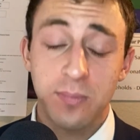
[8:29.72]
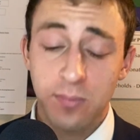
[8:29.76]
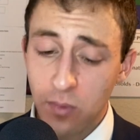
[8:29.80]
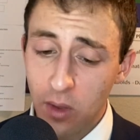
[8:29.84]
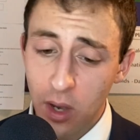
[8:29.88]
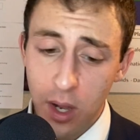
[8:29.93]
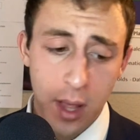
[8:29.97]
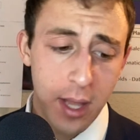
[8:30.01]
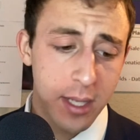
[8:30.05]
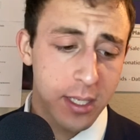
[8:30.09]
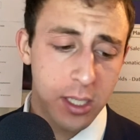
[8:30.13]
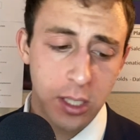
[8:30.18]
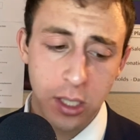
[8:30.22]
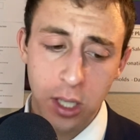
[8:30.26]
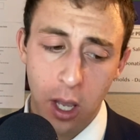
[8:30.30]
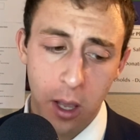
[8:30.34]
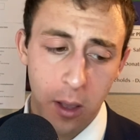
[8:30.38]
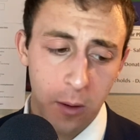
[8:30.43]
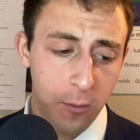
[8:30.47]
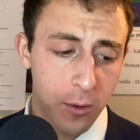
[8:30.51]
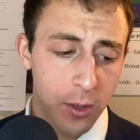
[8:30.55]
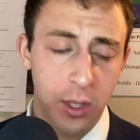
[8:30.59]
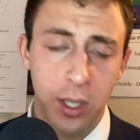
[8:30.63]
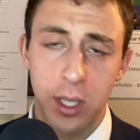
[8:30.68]
this is all
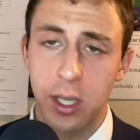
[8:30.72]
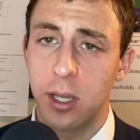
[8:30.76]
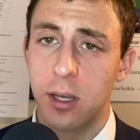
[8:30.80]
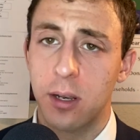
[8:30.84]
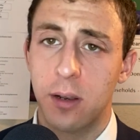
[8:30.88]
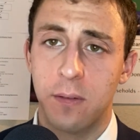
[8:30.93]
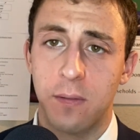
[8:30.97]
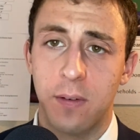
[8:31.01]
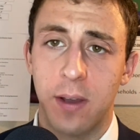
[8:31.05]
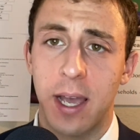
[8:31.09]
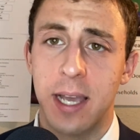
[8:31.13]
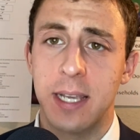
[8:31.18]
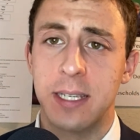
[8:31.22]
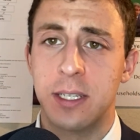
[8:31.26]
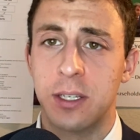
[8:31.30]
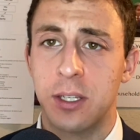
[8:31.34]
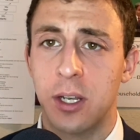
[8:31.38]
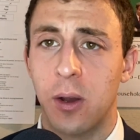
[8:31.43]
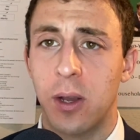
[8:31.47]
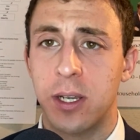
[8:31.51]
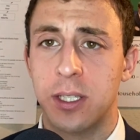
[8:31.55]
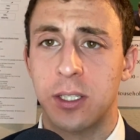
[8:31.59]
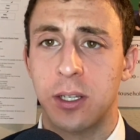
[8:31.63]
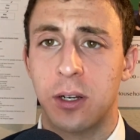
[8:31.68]
really good advice.
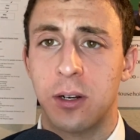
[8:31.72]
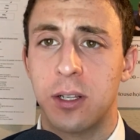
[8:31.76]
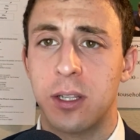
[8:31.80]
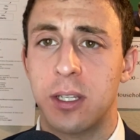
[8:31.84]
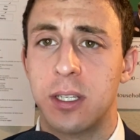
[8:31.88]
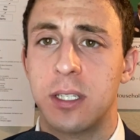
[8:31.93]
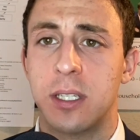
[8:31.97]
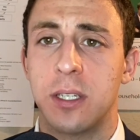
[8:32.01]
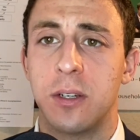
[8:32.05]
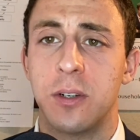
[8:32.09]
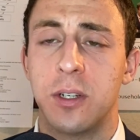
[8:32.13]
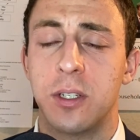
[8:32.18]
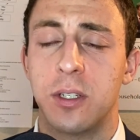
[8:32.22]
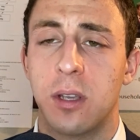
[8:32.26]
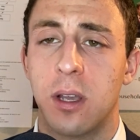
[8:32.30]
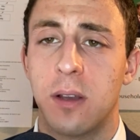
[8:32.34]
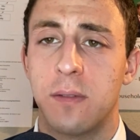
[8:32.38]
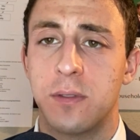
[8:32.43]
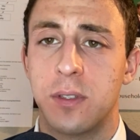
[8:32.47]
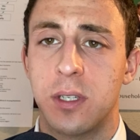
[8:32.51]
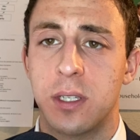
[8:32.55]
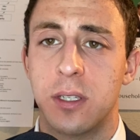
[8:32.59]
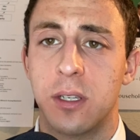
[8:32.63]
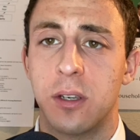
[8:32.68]
I started the series off
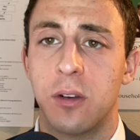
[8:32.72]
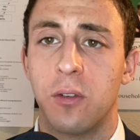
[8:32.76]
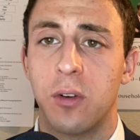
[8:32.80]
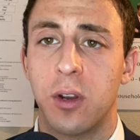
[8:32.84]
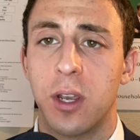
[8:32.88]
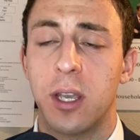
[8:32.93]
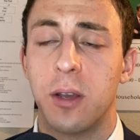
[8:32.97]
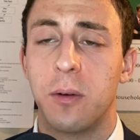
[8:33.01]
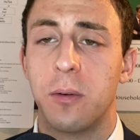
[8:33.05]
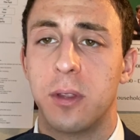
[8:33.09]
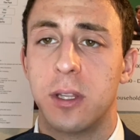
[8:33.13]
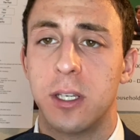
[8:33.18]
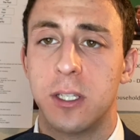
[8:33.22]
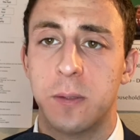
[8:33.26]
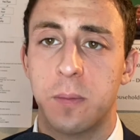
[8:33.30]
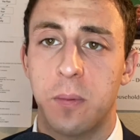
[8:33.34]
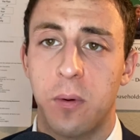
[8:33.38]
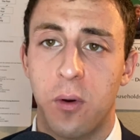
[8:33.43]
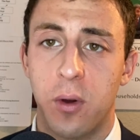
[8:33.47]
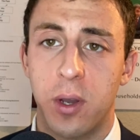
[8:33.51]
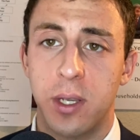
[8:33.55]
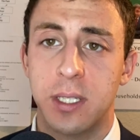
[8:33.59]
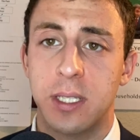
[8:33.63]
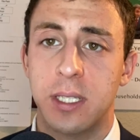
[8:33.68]
disagreeing with his
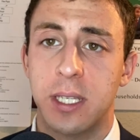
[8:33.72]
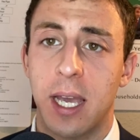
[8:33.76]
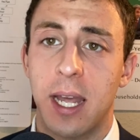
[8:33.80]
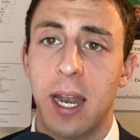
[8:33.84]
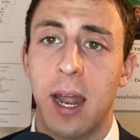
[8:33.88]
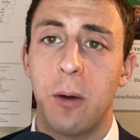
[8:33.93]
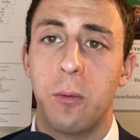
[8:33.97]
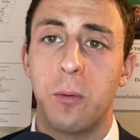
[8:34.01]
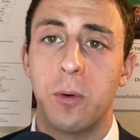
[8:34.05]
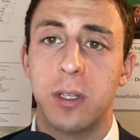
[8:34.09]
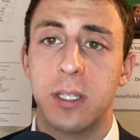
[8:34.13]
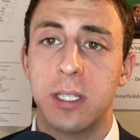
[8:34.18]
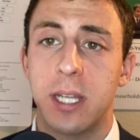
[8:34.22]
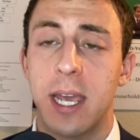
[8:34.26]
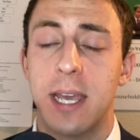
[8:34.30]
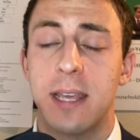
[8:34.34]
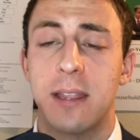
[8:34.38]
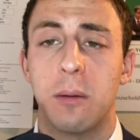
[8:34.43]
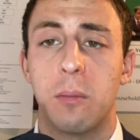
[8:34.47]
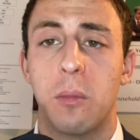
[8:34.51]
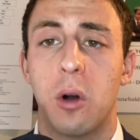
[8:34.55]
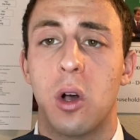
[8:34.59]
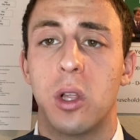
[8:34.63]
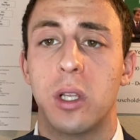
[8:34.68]
points, and I wouldn't take
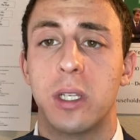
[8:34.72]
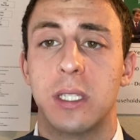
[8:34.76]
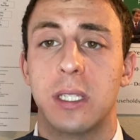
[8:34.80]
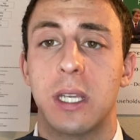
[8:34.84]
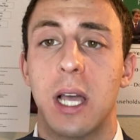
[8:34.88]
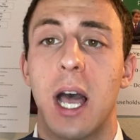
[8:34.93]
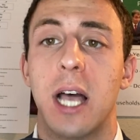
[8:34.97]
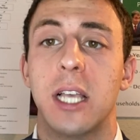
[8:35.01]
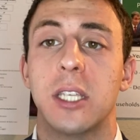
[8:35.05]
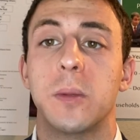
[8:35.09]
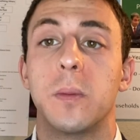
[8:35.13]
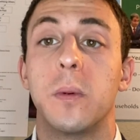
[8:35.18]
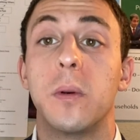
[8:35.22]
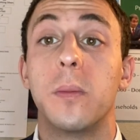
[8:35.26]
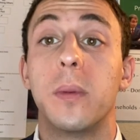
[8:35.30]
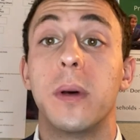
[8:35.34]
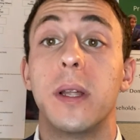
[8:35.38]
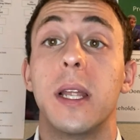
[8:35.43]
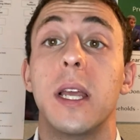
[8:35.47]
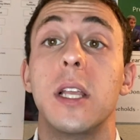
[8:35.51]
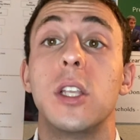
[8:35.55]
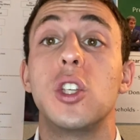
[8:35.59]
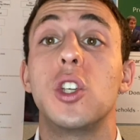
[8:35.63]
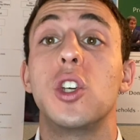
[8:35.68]
them all as gospel,
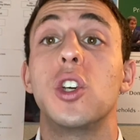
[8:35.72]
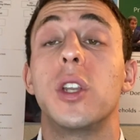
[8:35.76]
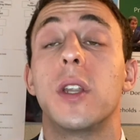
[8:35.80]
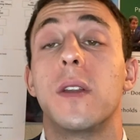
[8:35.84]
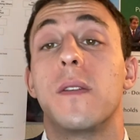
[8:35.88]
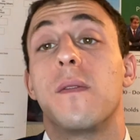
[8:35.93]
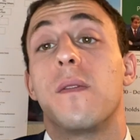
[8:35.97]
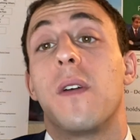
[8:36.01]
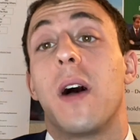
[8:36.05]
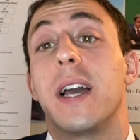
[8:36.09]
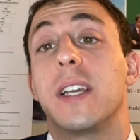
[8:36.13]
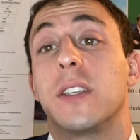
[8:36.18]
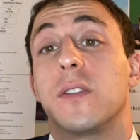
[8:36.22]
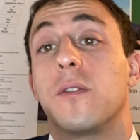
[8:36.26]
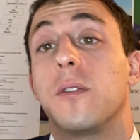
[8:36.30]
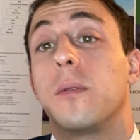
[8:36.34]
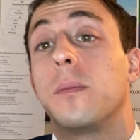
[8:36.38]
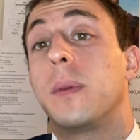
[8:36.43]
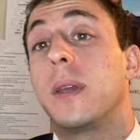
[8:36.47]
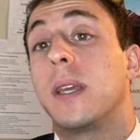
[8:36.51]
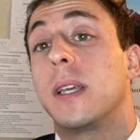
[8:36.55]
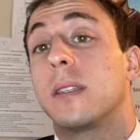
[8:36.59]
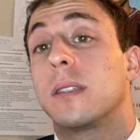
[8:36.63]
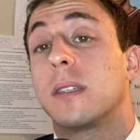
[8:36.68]
but it's good advice for
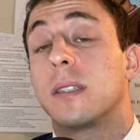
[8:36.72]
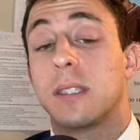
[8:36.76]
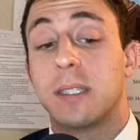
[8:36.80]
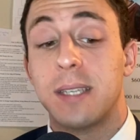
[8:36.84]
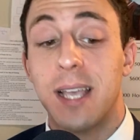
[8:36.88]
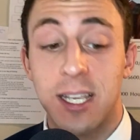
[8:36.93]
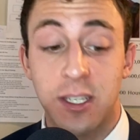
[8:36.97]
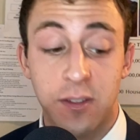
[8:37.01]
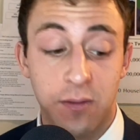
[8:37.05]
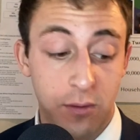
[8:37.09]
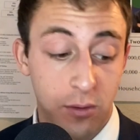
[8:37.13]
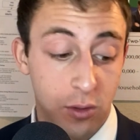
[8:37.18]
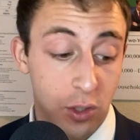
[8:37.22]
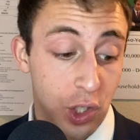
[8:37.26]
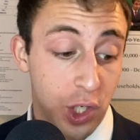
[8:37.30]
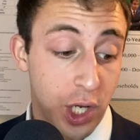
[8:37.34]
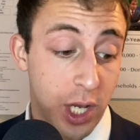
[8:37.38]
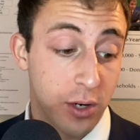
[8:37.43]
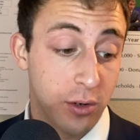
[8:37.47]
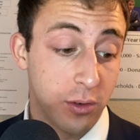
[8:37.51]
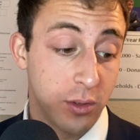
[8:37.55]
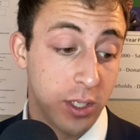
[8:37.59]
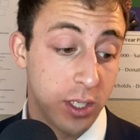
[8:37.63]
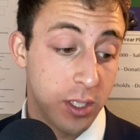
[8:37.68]
being successful,
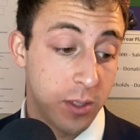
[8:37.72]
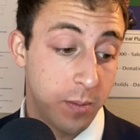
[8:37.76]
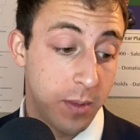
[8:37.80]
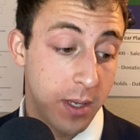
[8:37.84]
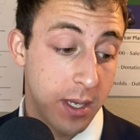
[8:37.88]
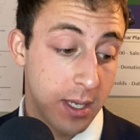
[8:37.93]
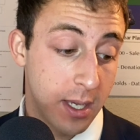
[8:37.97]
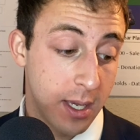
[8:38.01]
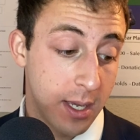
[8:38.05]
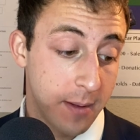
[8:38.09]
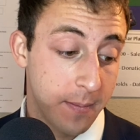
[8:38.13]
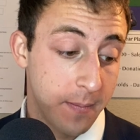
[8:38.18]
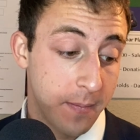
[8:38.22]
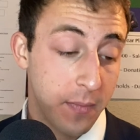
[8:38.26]
generally speaking.